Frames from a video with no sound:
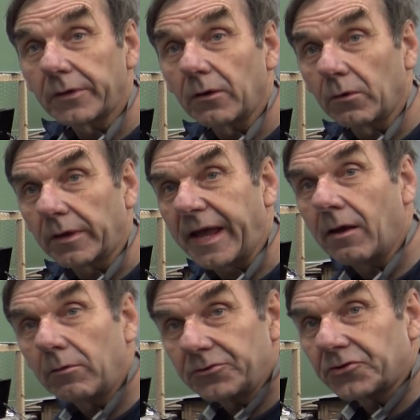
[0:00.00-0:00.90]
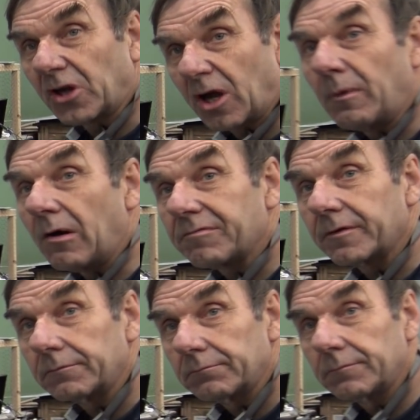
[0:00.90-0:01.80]
all the cowlings will come
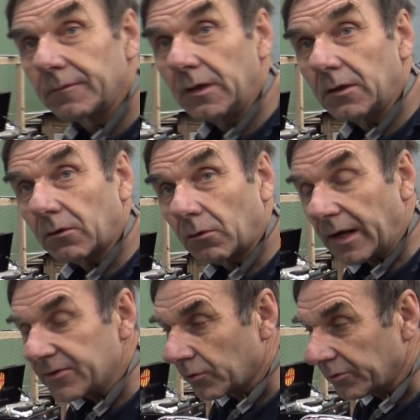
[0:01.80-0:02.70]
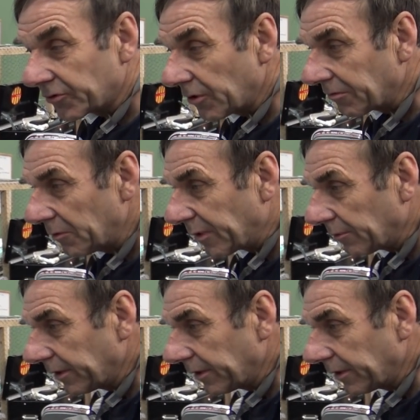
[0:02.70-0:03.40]
off and all that sort of stuff. Probably